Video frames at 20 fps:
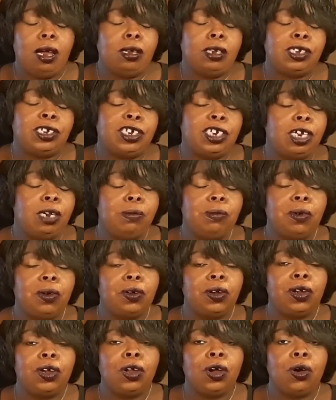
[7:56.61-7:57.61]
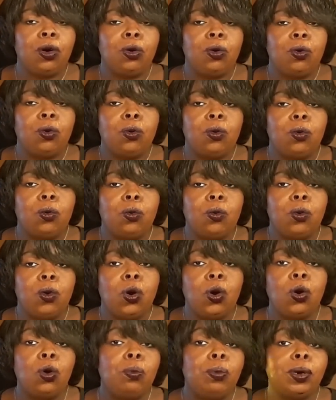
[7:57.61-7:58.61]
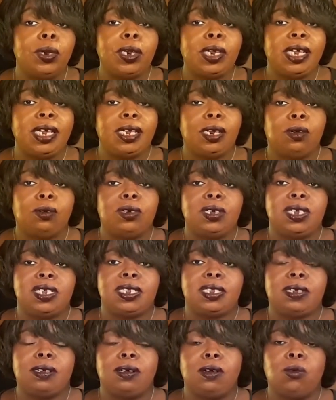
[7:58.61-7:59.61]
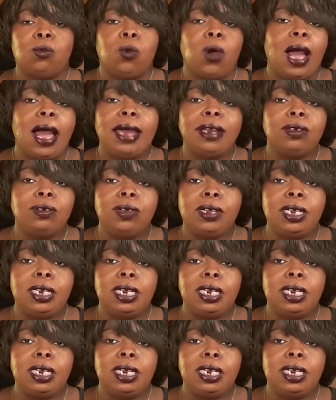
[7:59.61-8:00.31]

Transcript: Jim want to know who put a hit on his son. Why do he